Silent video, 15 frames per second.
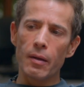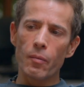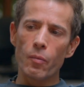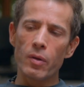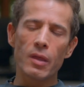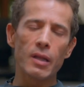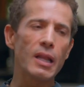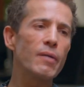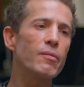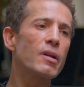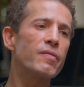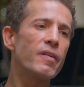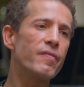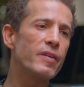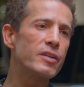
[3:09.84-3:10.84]
with a level
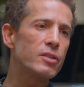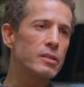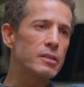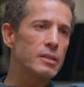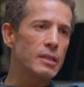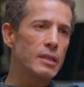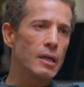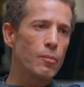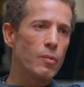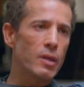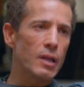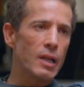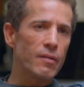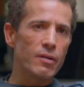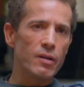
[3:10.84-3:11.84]
of efficiency and
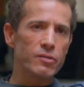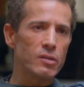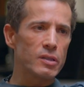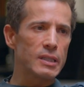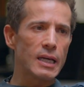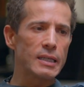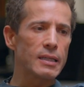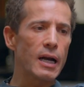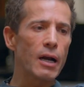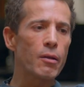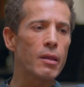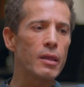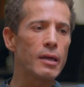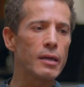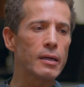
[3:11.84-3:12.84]
with a level of success that I
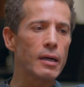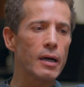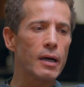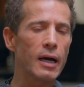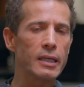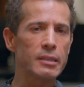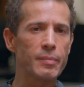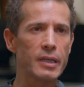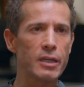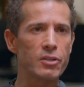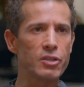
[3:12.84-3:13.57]
don't think has been